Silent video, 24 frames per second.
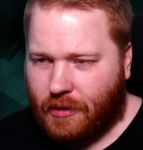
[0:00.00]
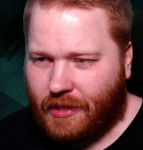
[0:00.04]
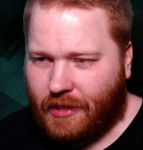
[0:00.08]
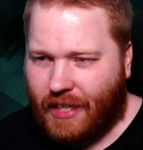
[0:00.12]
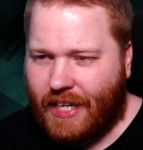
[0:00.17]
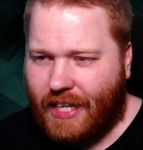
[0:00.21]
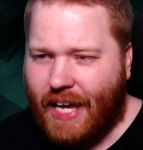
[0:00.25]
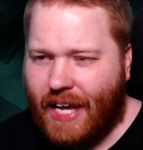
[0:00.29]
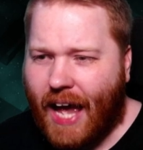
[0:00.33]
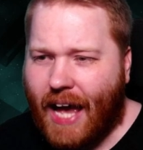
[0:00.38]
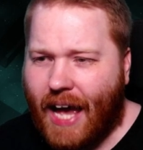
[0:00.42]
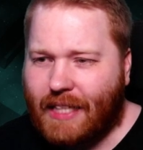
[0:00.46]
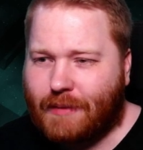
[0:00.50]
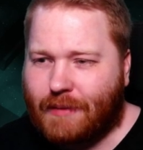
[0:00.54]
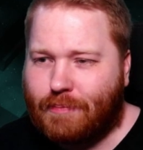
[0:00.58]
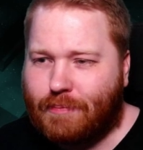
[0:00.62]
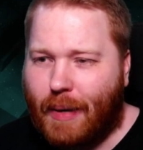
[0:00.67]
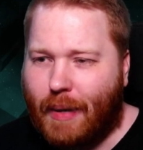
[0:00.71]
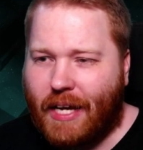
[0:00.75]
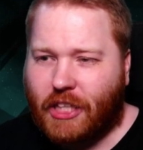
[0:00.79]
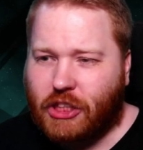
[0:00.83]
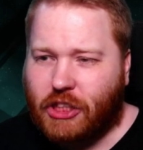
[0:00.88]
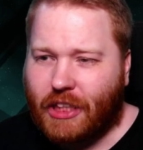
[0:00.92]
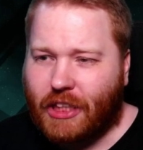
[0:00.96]
He has
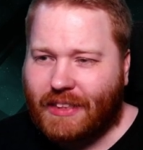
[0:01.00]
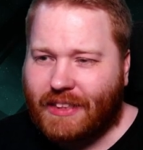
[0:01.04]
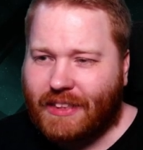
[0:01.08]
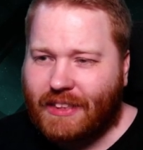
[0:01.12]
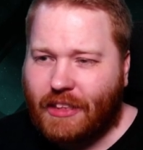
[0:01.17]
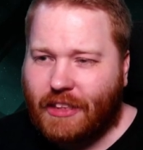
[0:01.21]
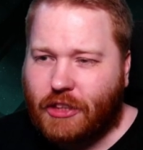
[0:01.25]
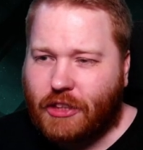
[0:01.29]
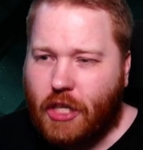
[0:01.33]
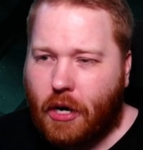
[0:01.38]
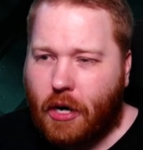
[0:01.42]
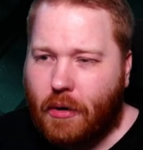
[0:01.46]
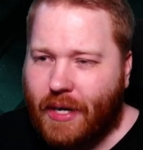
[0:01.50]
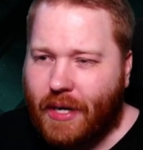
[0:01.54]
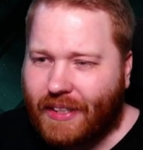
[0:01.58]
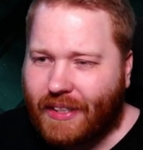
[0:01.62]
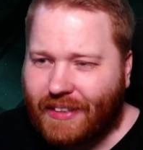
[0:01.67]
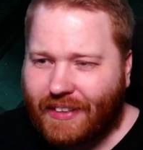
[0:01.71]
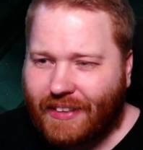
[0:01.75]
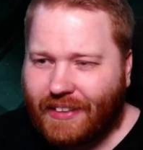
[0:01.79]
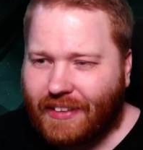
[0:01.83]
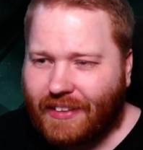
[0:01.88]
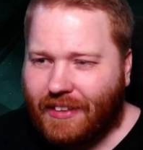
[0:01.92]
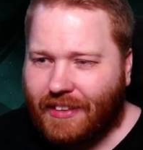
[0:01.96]
pictures in the turret?
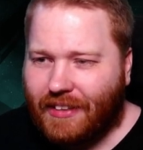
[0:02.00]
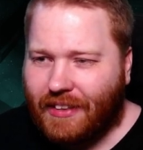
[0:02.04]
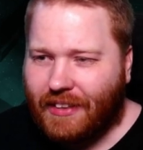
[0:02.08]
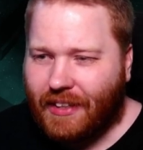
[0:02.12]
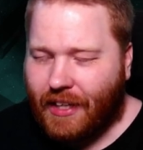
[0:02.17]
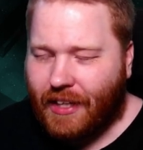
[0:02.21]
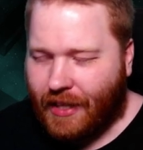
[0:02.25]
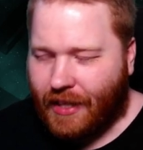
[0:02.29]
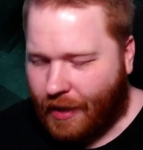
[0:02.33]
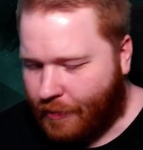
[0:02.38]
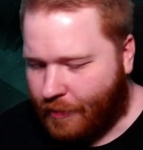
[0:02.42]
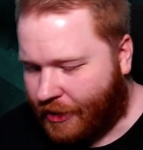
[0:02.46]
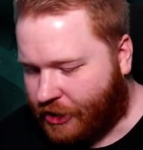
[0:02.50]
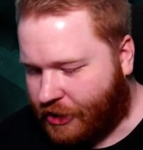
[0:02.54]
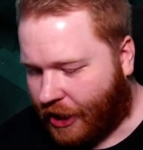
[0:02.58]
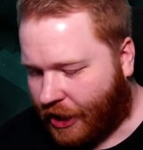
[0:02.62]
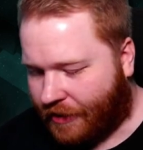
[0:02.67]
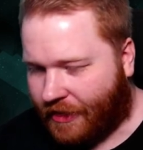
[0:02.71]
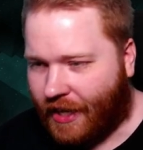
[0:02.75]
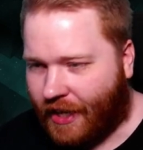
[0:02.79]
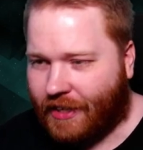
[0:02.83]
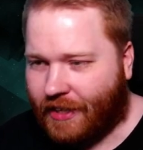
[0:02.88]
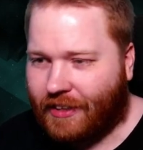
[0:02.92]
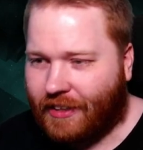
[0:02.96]
Let me
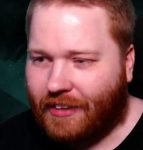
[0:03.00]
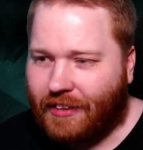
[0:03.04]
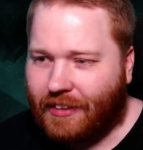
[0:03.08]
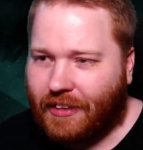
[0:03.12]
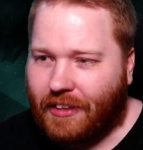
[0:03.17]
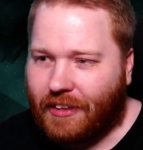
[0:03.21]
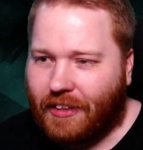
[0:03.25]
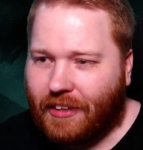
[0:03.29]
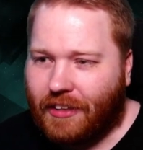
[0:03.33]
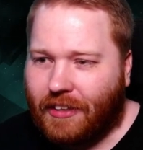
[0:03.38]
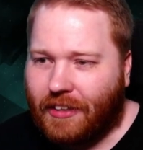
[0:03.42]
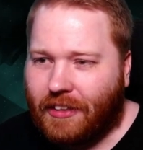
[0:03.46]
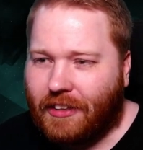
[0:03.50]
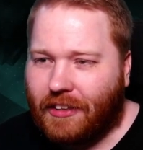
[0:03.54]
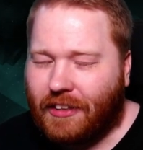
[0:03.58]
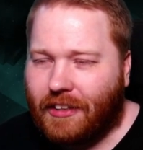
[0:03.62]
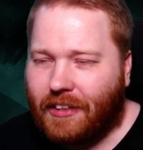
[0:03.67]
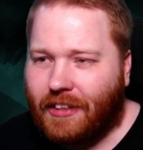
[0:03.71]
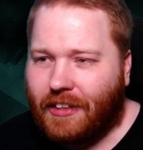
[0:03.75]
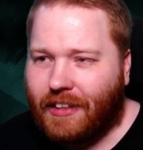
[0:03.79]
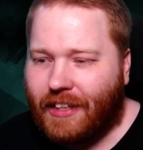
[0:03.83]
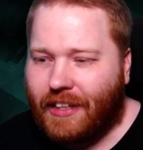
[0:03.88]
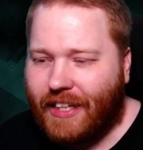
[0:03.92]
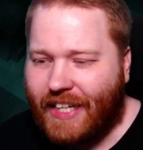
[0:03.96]
check that.
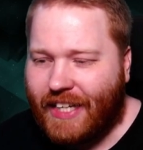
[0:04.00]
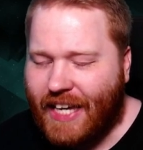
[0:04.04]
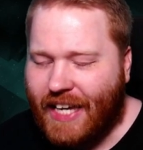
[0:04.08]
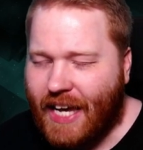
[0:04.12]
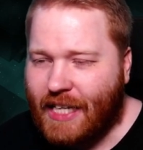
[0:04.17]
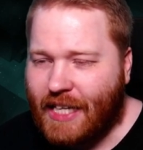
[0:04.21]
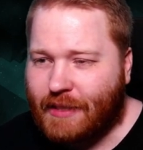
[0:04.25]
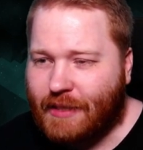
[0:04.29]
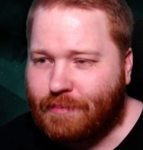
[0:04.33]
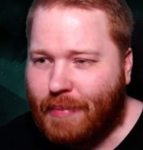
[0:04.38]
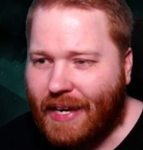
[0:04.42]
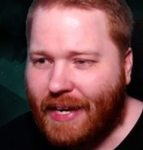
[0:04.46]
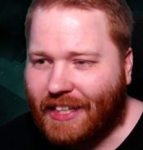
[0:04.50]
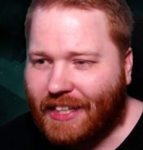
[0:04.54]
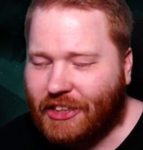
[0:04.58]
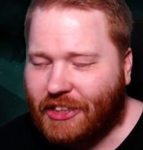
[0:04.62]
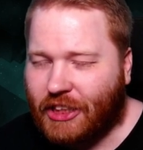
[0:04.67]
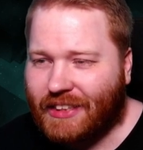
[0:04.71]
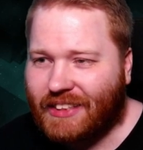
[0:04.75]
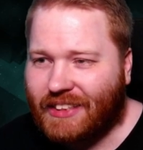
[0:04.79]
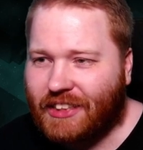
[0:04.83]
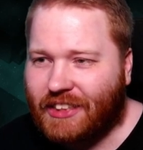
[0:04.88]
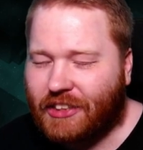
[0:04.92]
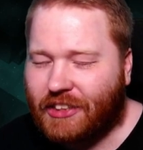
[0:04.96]
He has
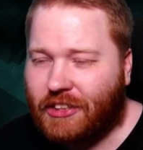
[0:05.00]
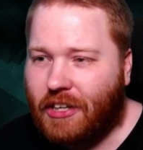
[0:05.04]
pictures in the